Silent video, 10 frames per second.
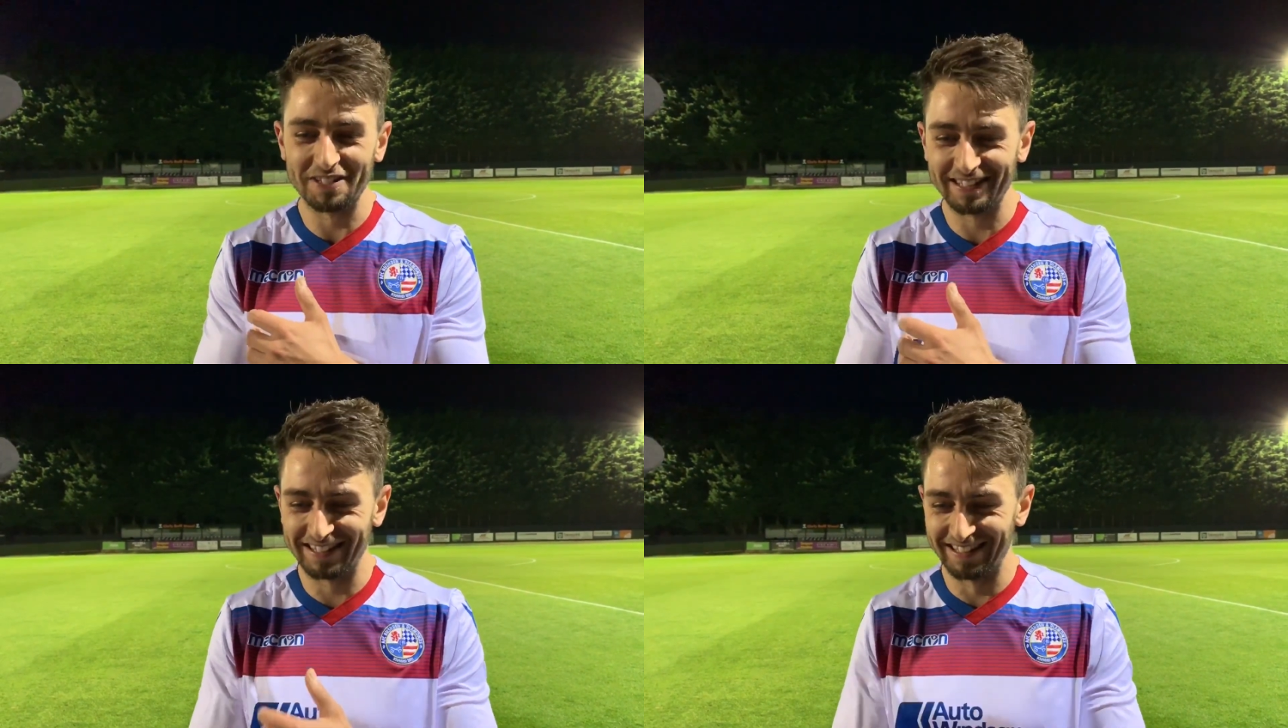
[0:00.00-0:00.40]

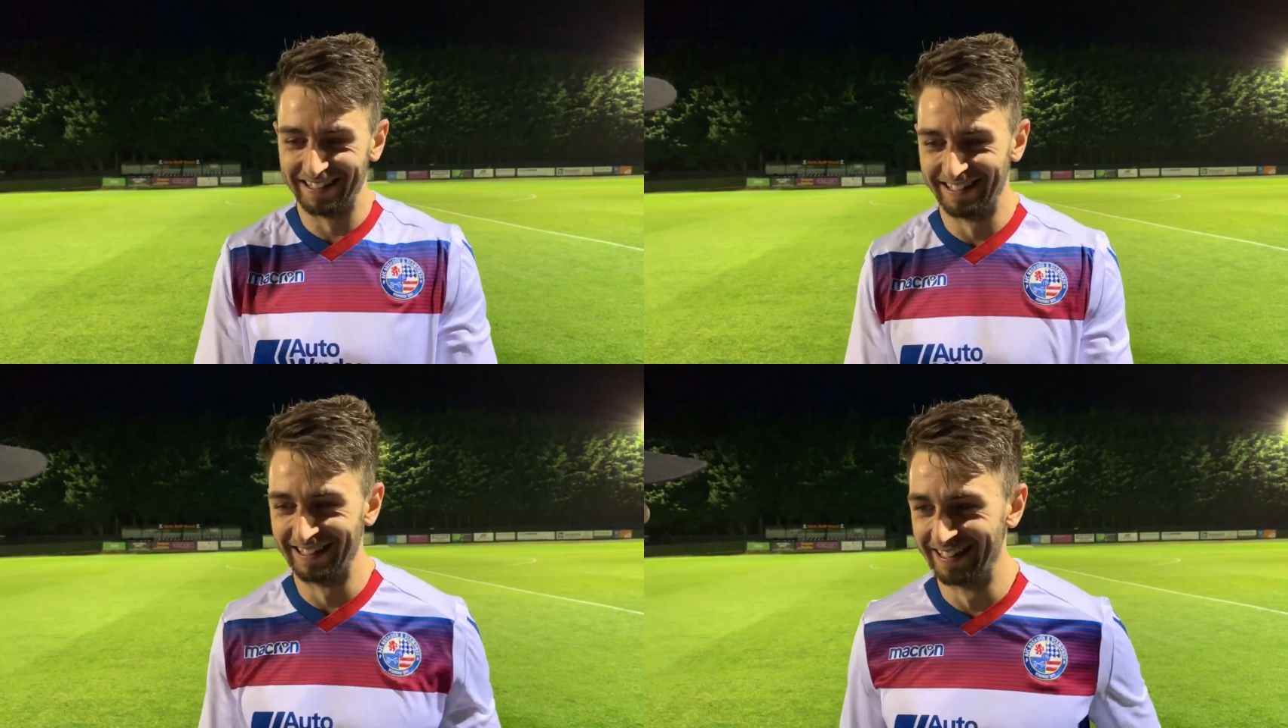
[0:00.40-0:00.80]
Win over.
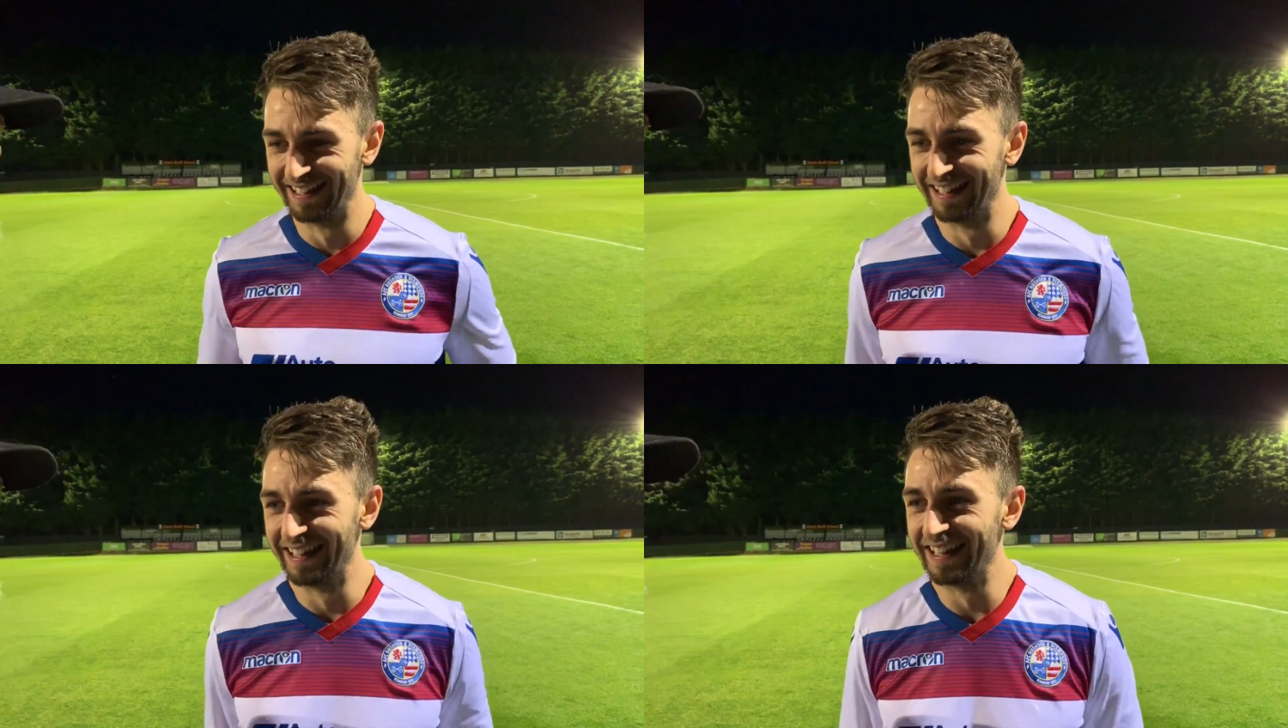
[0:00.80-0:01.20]
Who
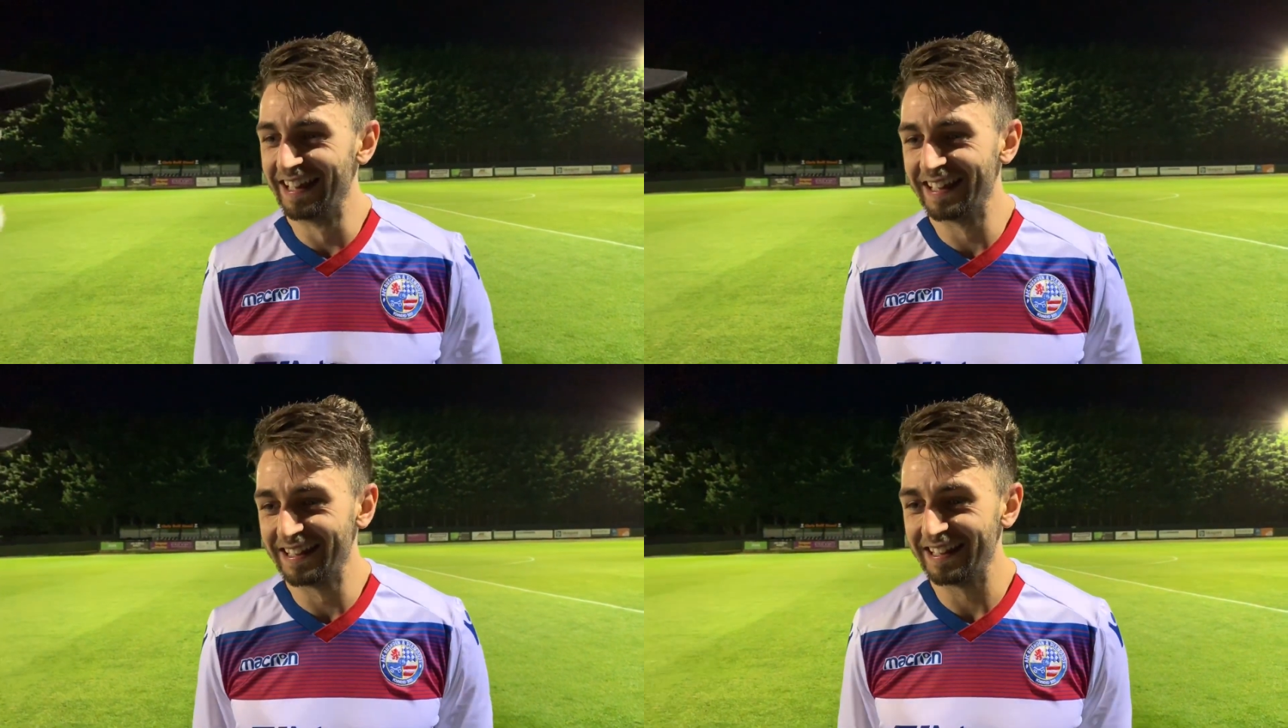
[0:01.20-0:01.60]
was it?
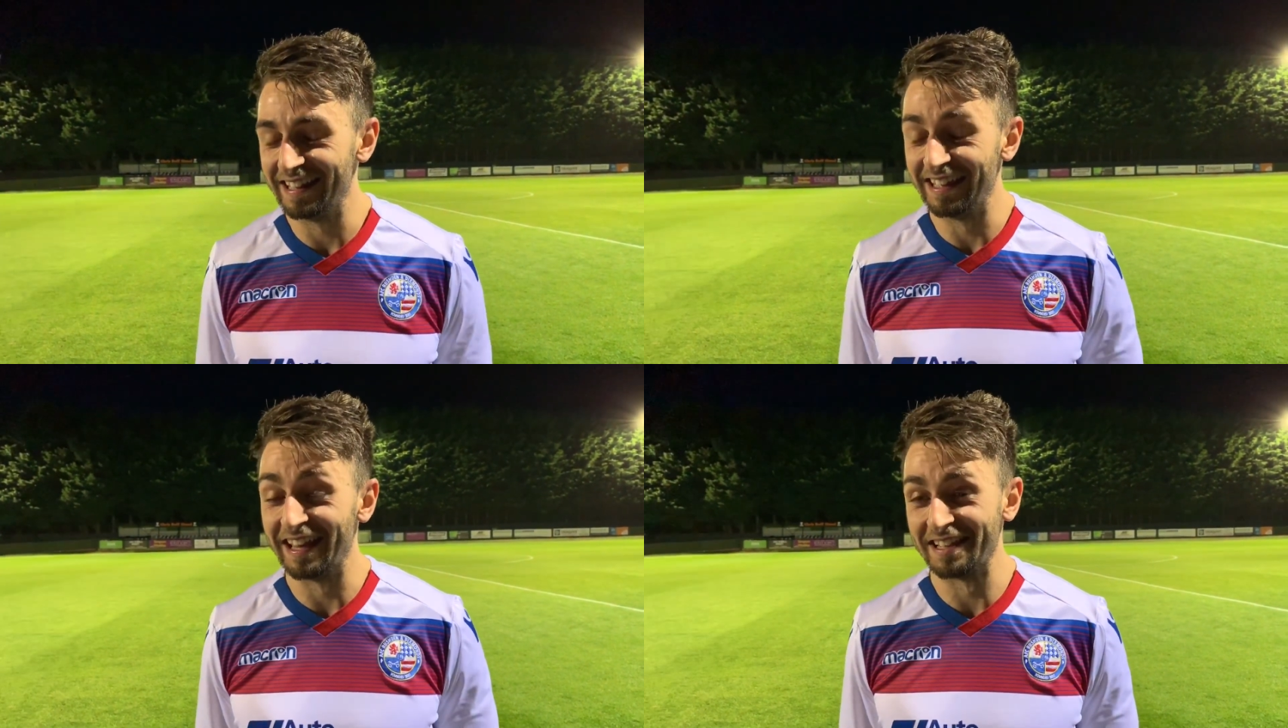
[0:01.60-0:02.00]
Chelsea over
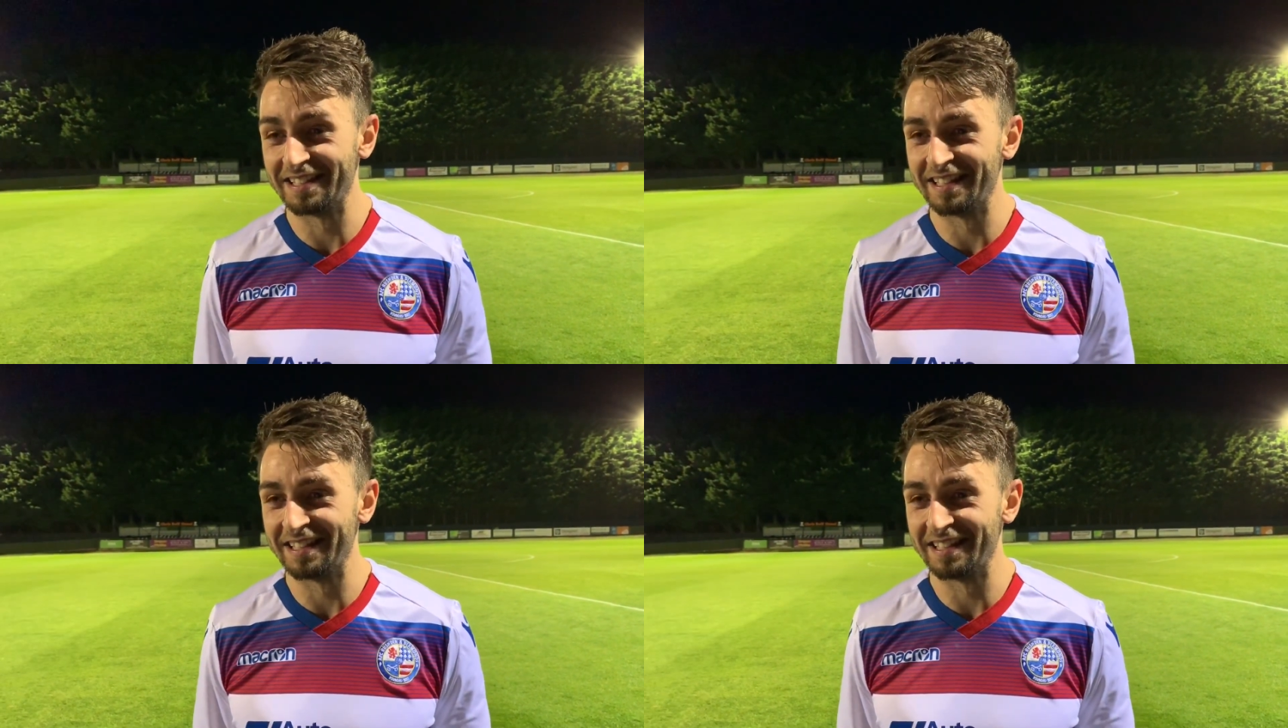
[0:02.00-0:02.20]
the weekend.